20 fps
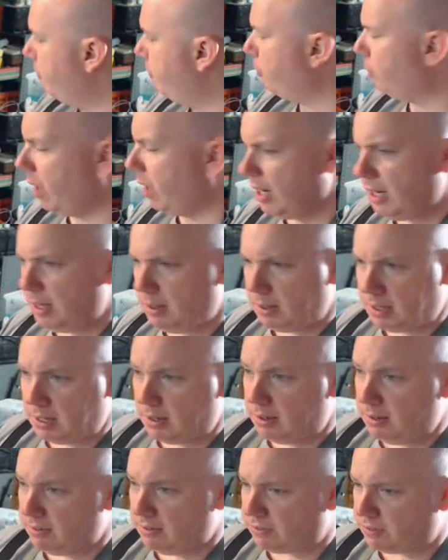For any
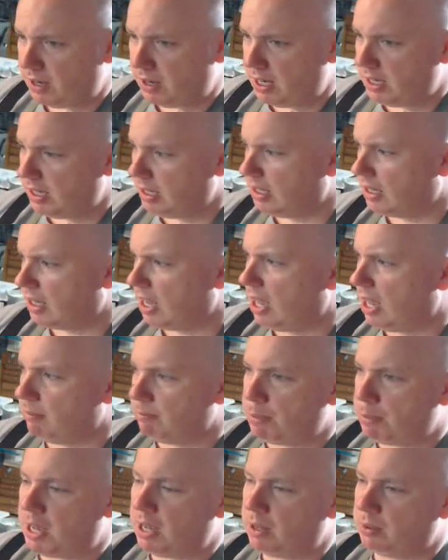
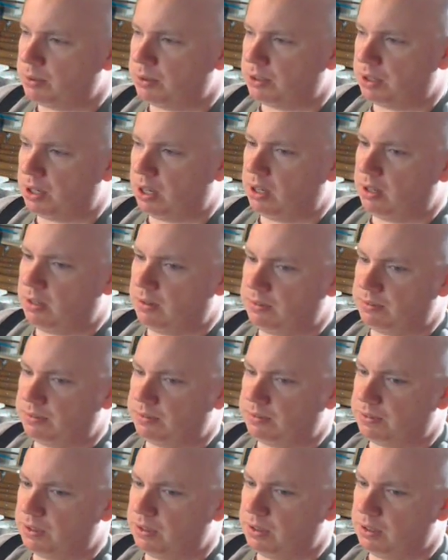compound of
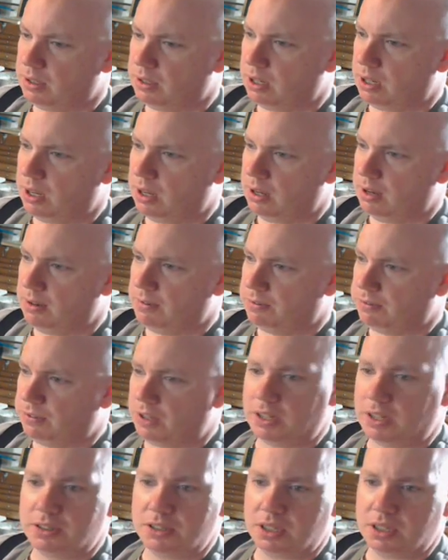
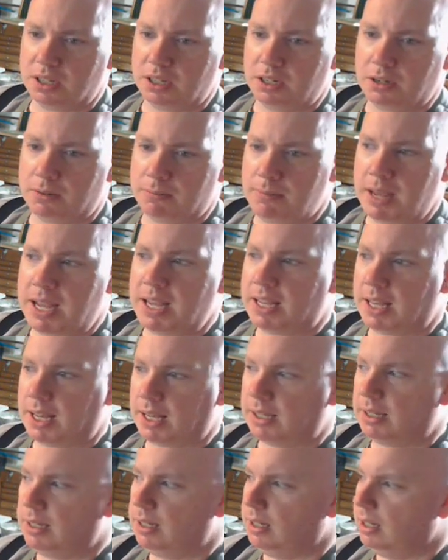flux that you're
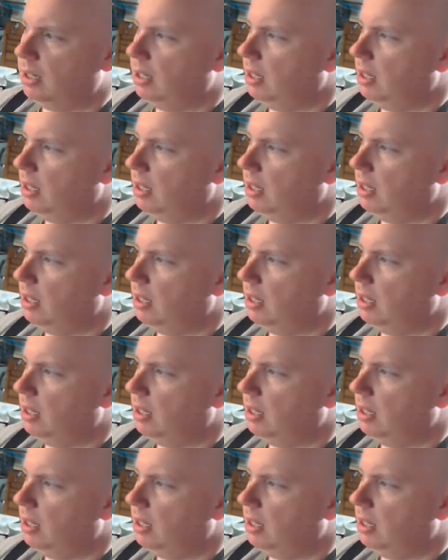making,